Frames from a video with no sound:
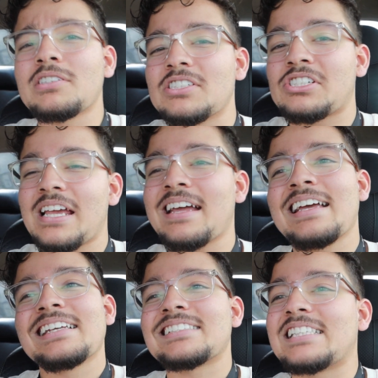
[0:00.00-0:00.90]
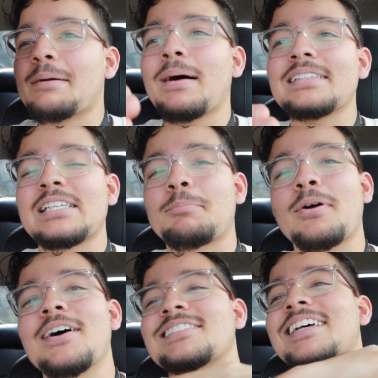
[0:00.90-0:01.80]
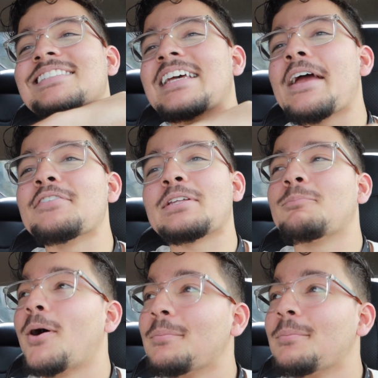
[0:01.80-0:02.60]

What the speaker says: to check, step-by-step process, everything, bro.